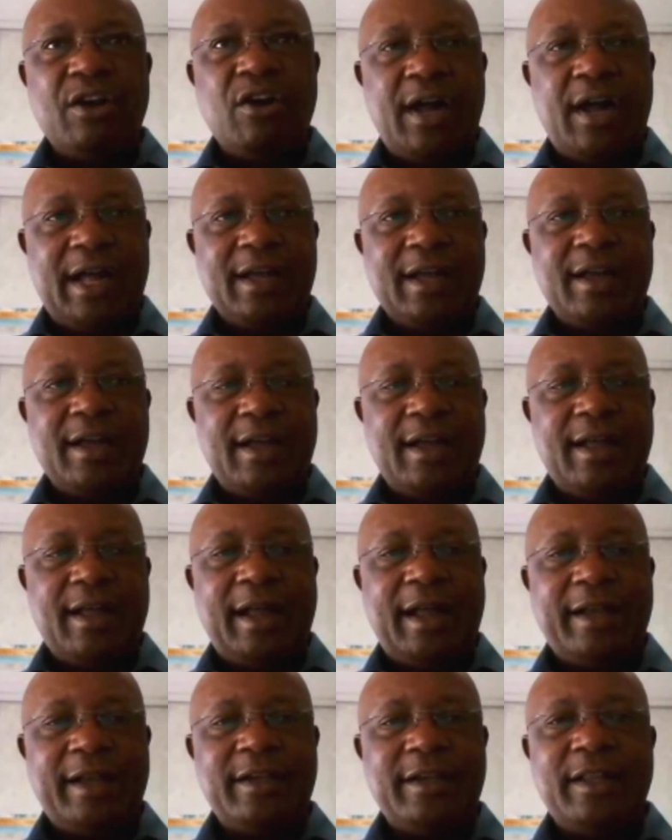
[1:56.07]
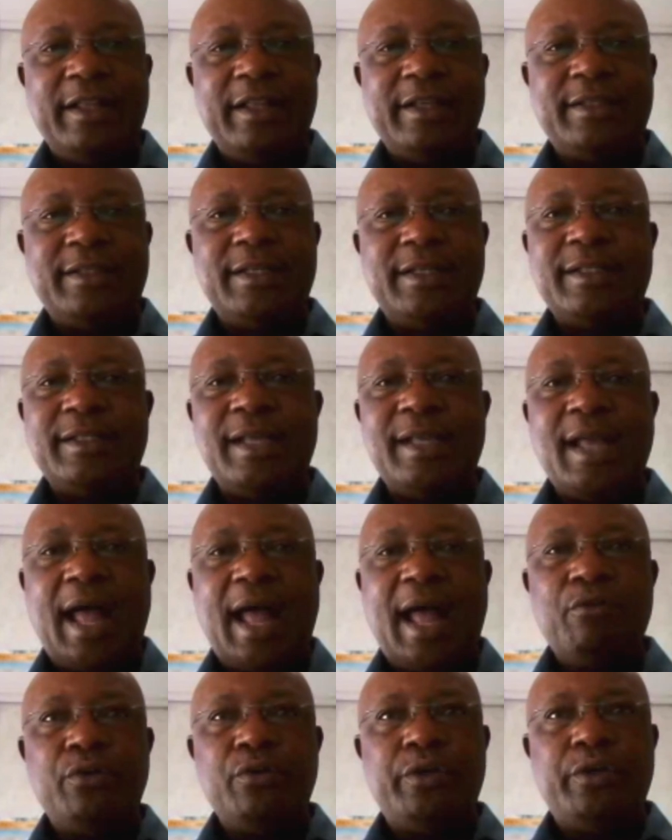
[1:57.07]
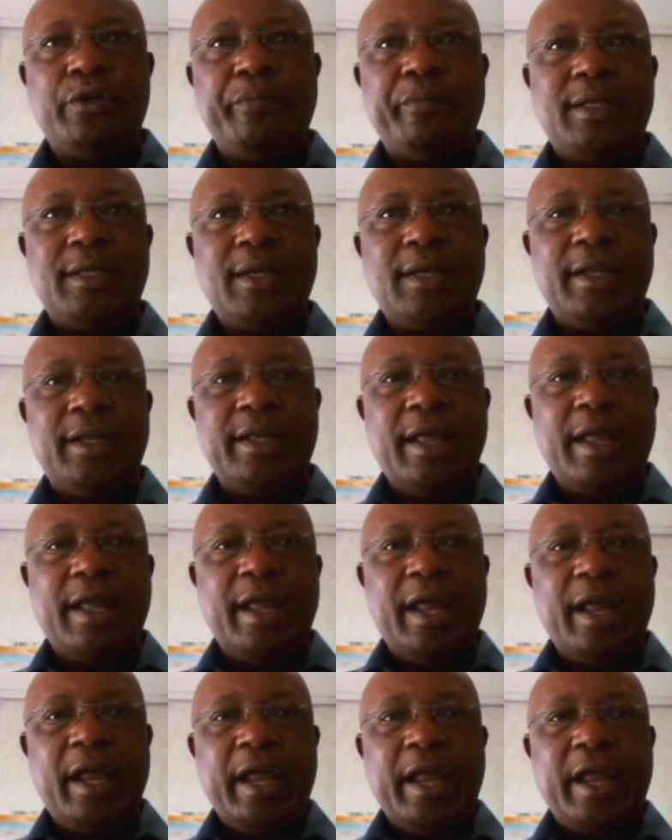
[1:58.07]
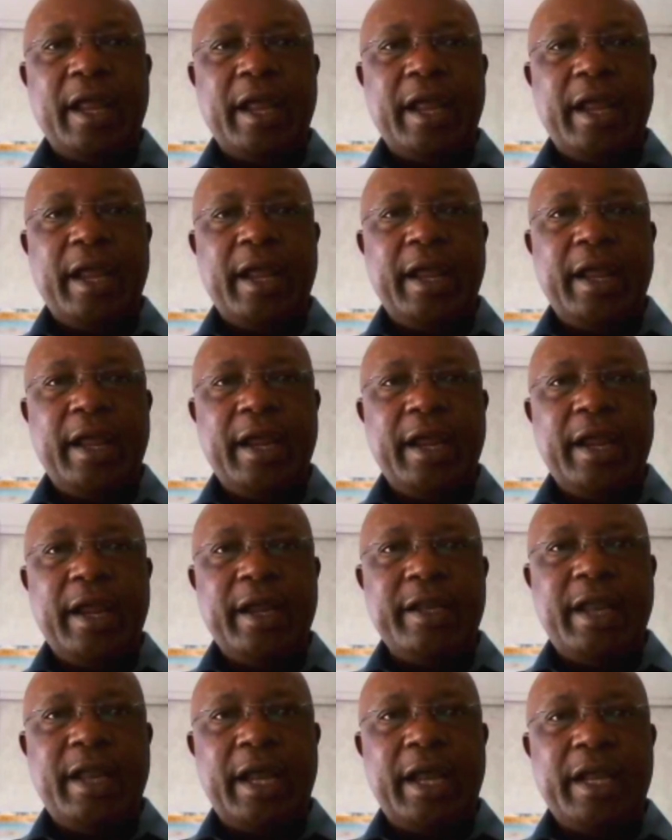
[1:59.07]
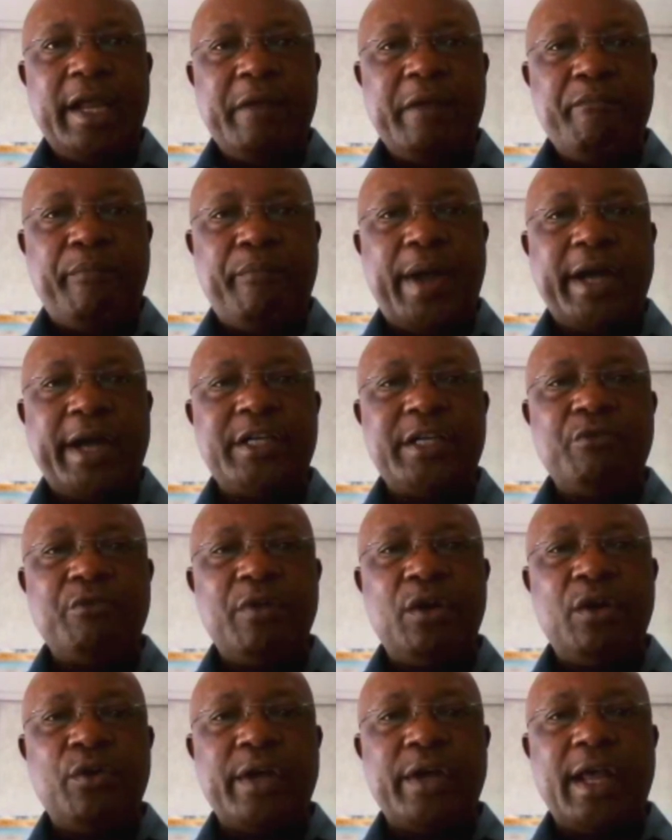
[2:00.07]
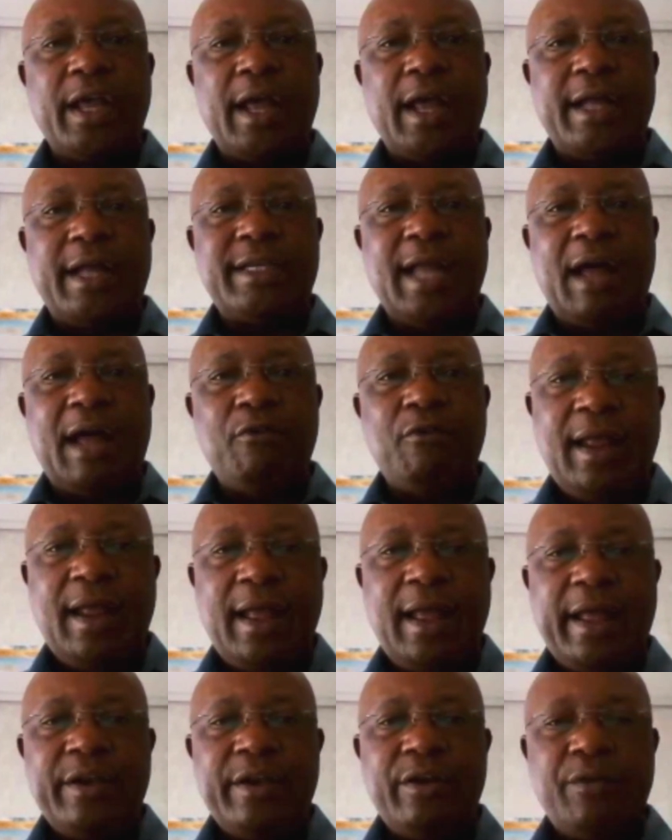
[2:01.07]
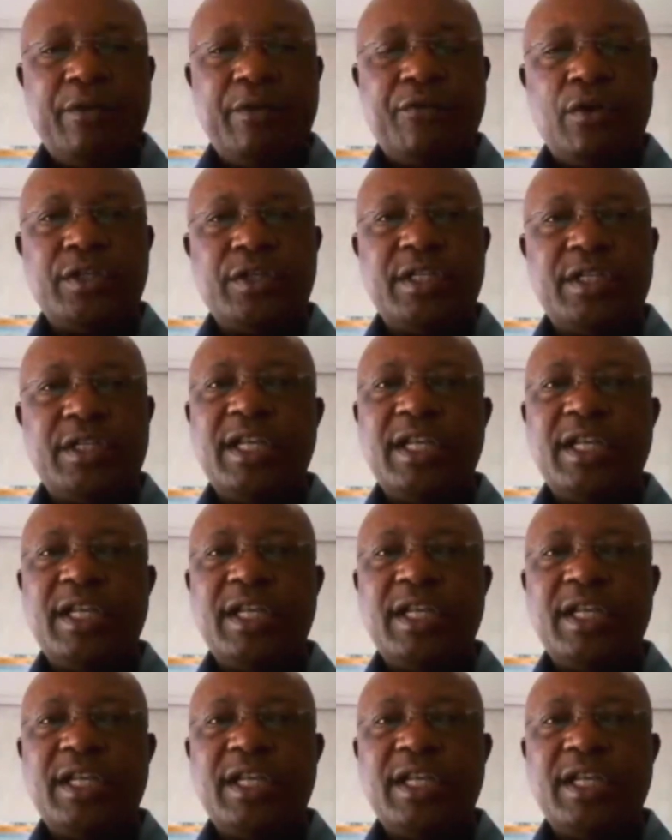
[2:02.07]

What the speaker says: zero hunger, and this is ultimately the impact we're looking at. And of